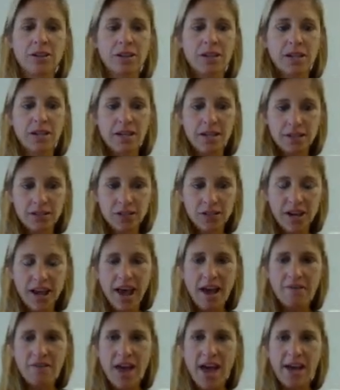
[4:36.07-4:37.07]
He's going to
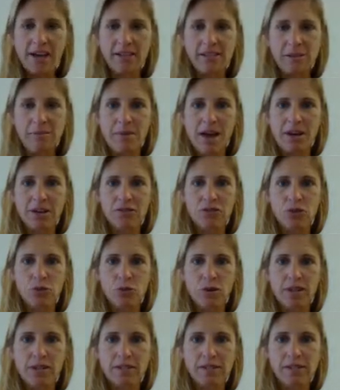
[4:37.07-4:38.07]
have X amount of
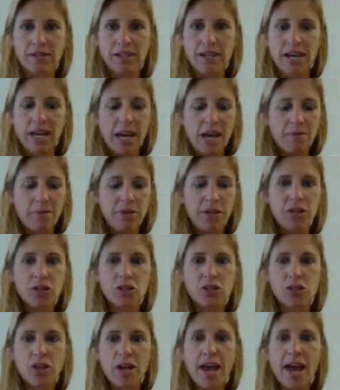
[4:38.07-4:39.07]
toys,
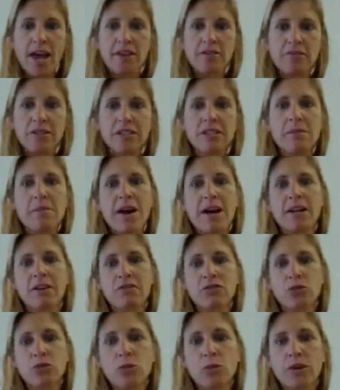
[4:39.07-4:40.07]
because Henry's amount
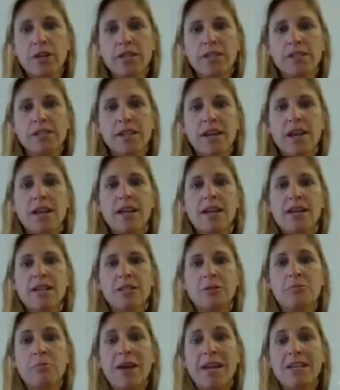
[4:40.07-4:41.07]
of toys
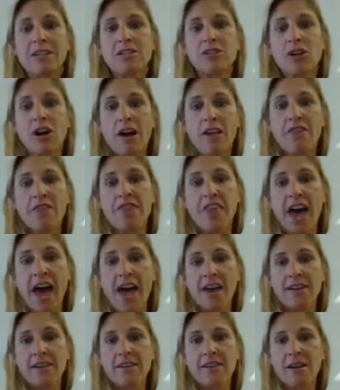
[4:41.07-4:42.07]
is based on
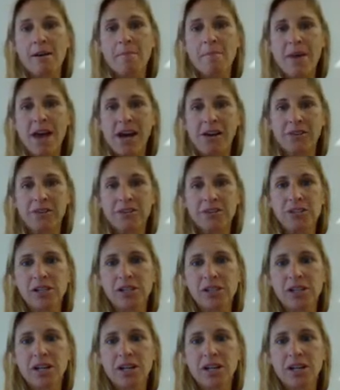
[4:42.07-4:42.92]
that amount.